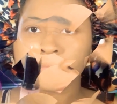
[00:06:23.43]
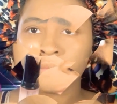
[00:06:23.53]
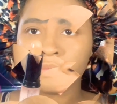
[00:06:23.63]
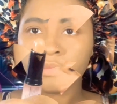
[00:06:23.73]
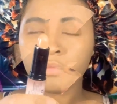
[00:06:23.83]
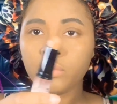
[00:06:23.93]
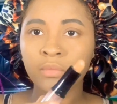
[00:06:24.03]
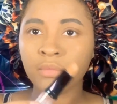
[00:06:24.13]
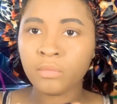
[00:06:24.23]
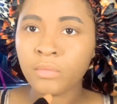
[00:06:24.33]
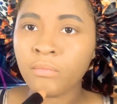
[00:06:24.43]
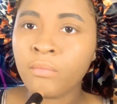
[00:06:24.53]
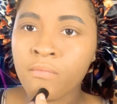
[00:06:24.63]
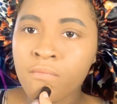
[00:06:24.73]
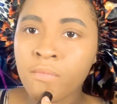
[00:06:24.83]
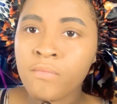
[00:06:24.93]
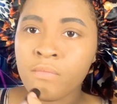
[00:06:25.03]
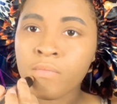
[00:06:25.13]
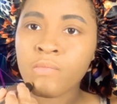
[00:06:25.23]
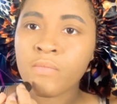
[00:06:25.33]
And again, you're going to make sure
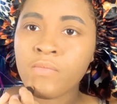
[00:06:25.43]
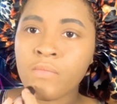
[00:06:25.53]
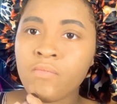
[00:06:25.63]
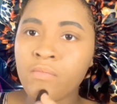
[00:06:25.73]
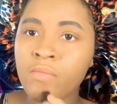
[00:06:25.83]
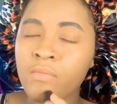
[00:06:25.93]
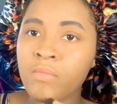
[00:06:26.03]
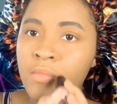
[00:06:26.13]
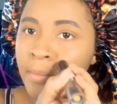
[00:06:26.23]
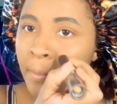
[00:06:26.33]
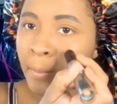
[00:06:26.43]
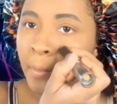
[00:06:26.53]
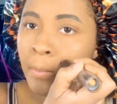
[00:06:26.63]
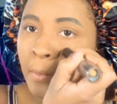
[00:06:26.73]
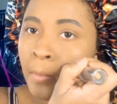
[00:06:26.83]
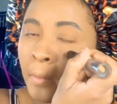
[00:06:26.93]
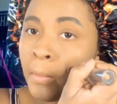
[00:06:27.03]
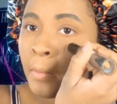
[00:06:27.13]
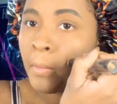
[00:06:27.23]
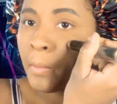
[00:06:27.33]
you blend it in really
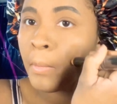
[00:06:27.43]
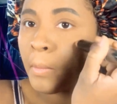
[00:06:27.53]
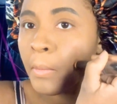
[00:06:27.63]
well.